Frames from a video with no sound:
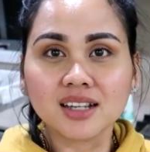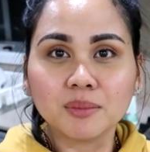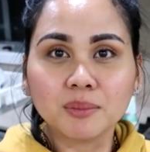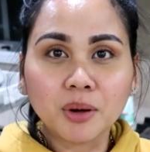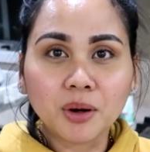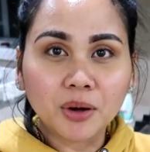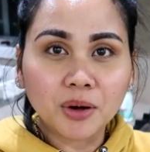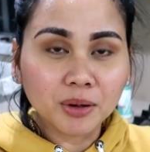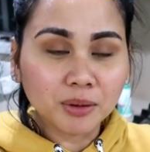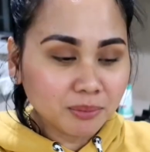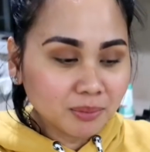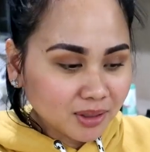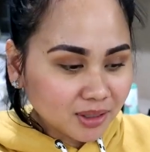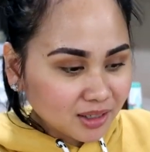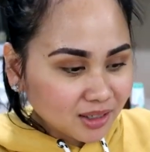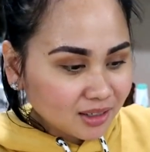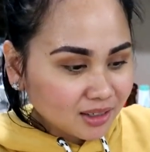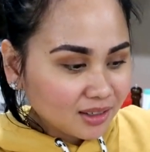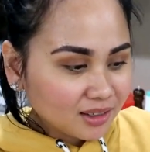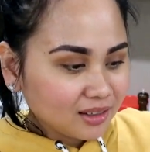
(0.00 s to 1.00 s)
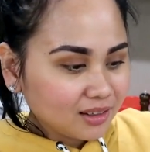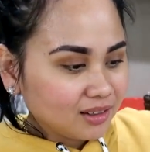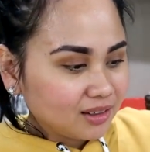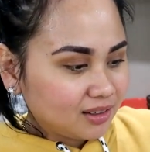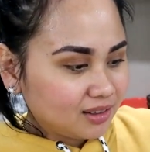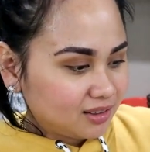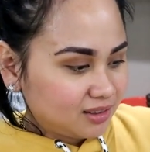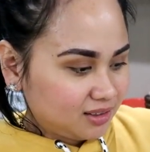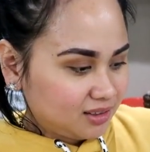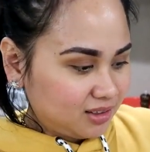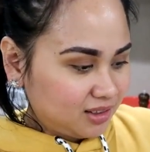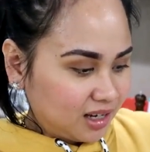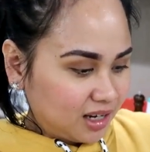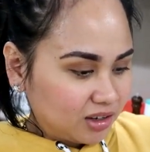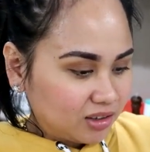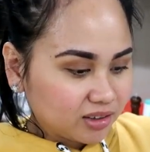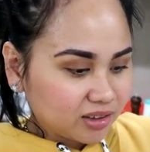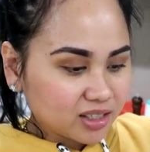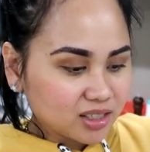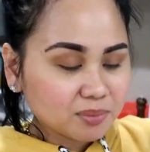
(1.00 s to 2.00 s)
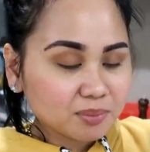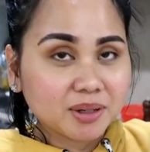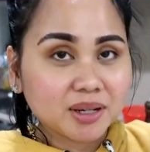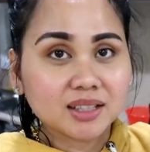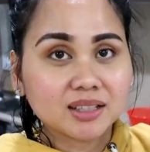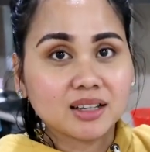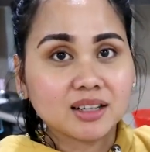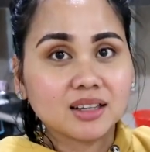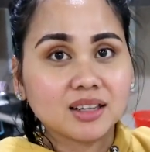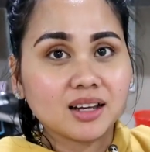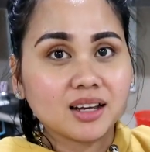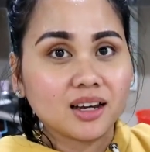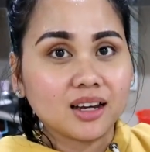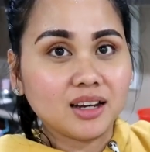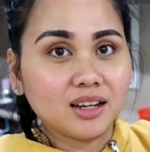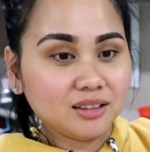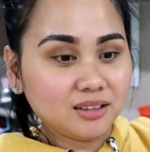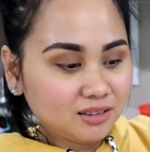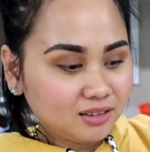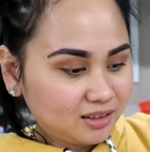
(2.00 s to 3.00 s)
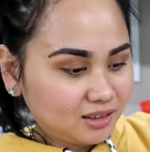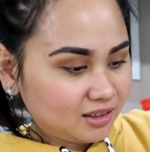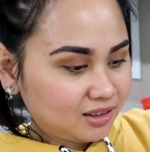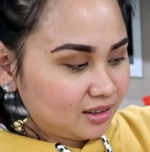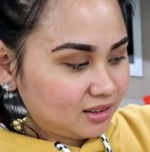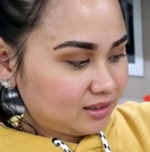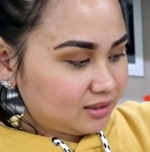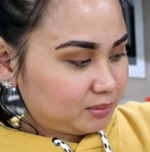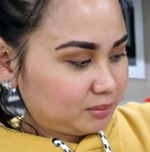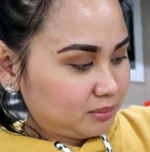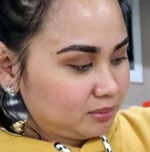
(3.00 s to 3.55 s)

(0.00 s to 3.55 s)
So I'm home now. I'm gonna get my nine and